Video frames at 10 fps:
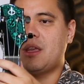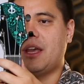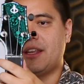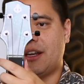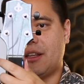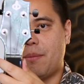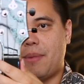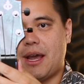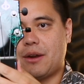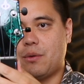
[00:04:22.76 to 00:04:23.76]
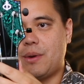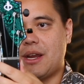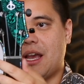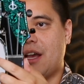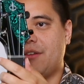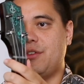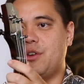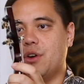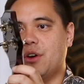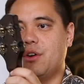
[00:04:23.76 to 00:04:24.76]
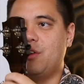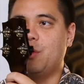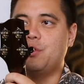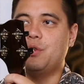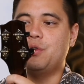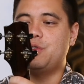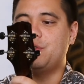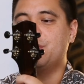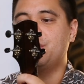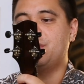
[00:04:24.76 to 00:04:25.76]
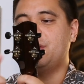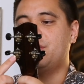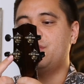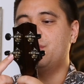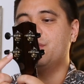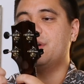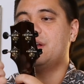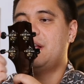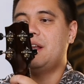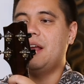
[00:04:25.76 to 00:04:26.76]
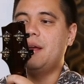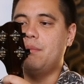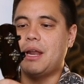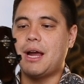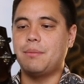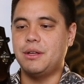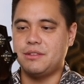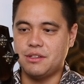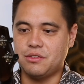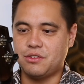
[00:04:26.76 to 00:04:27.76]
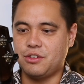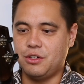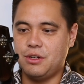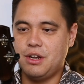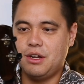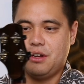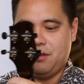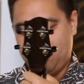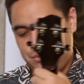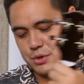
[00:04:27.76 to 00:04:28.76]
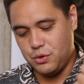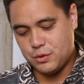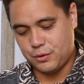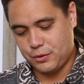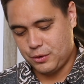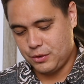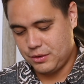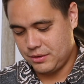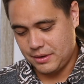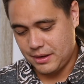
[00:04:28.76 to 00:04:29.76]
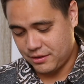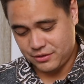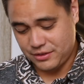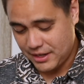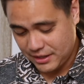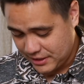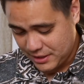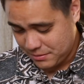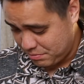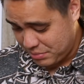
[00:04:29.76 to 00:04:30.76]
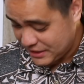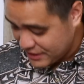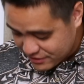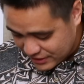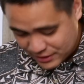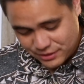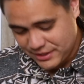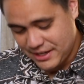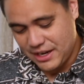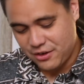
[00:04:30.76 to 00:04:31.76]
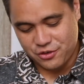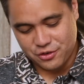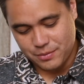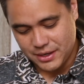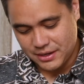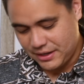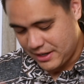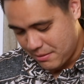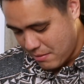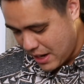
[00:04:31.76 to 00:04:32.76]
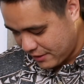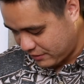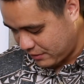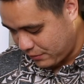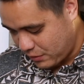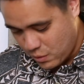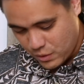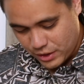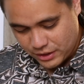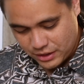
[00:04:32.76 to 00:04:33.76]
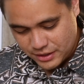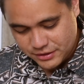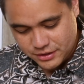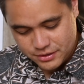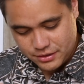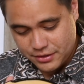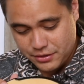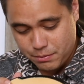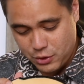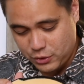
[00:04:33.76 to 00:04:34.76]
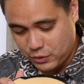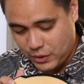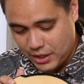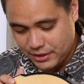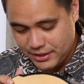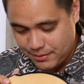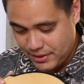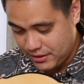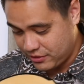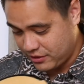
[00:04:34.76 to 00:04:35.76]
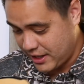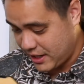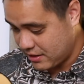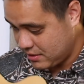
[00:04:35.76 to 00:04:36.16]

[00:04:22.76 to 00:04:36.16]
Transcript: And then on the back, we have your goto tuners and the silver and black buttons. So beautiful, aesthetically pleasing looking instrument. Again, masterful work on the build quality. I mean, there's like